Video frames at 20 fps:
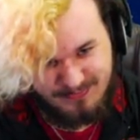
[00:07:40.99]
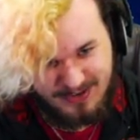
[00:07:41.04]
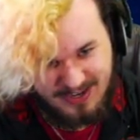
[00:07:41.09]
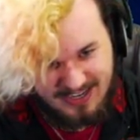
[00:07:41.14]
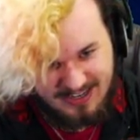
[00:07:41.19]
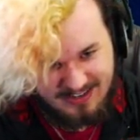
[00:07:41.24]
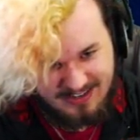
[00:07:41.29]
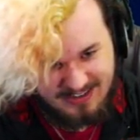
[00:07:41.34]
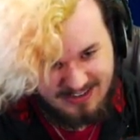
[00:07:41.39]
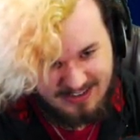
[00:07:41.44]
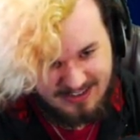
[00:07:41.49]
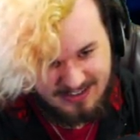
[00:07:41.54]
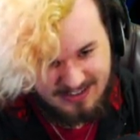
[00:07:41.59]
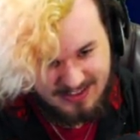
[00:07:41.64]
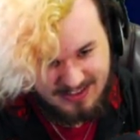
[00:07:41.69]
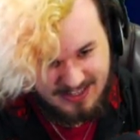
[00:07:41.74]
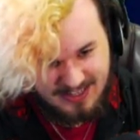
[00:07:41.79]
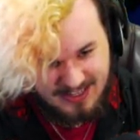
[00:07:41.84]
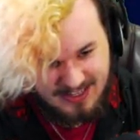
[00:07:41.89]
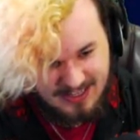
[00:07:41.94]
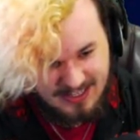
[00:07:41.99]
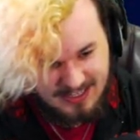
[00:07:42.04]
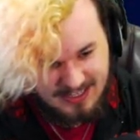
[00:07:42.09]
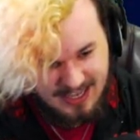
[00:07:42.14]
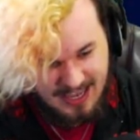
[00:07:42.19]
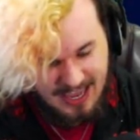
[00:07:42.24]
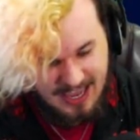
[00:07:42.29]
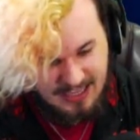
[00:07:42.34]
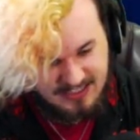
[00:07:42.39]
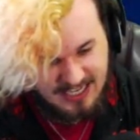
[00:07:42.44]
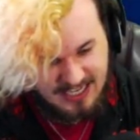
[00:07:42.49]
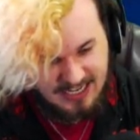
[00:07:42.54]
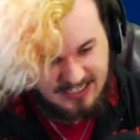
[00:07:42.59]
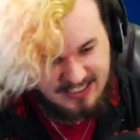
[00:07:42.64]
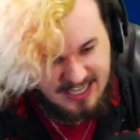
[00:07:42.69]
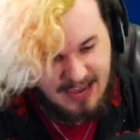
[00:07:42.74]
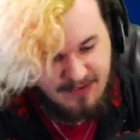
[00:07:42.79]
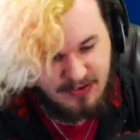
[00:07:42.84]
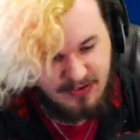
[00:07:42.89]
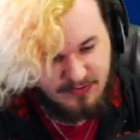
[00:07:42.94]
but it's like
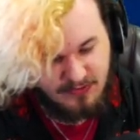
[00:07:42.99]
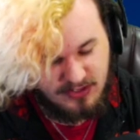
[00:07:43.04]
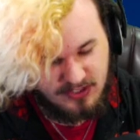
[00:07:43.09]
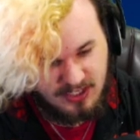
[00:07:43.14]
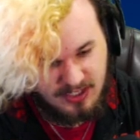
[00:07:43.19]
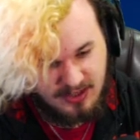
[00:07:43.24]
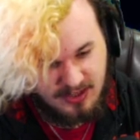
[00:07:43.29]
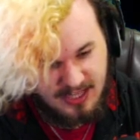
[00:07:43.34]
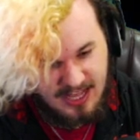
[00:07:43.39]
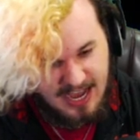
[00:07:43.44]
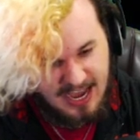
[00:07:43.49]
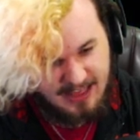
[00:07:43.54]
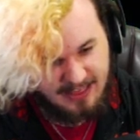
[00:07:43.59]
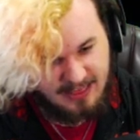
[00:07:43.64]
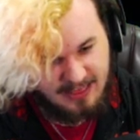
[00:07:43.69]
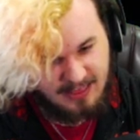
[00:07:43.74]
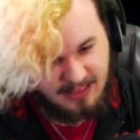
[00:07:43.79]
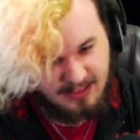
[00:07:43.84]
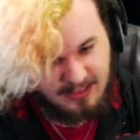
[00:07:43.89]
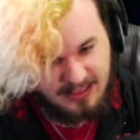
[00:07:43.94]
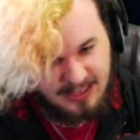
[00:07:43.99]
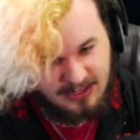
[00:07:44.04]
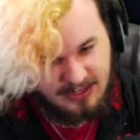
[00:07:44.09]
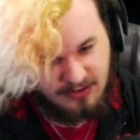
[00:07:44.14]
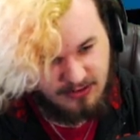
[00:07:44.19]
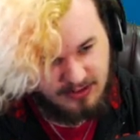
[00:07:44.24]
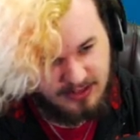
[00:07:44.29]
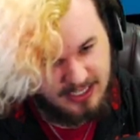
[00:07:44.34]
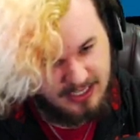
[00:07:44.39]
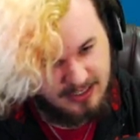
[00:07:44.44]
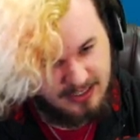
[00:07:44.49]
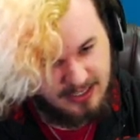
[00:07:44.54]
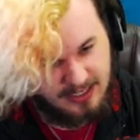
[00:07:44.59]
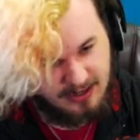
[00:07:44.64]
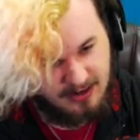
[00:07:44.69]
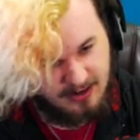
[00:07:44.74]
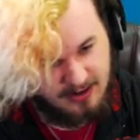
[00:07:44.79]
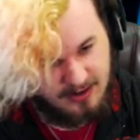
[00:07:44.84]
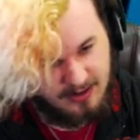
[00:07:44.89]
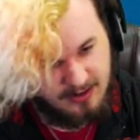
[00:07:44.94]
David versus Goliath, literally here.